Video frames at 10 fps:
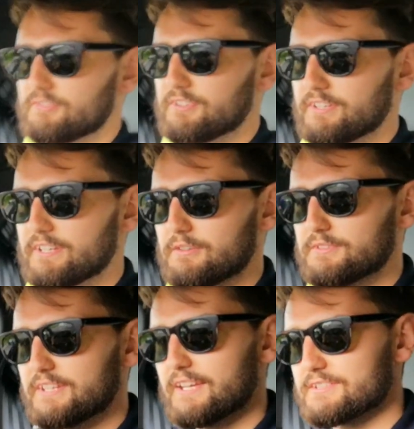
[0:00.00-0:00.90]
an
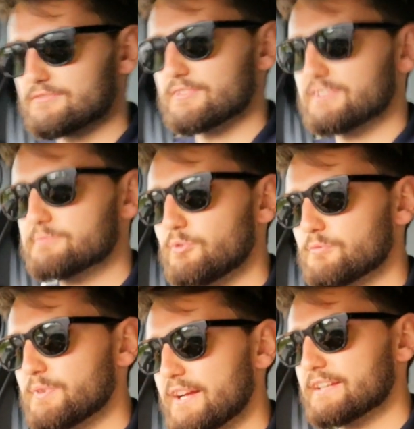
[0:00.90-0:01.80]
Audi S3
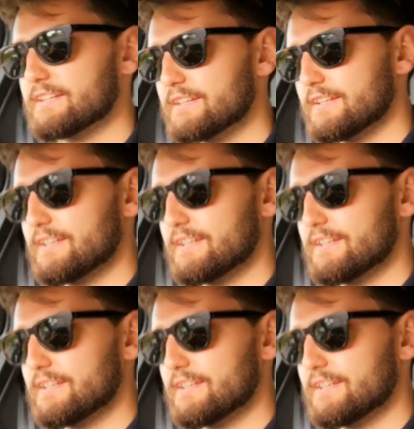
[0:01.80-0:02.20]
Sportback.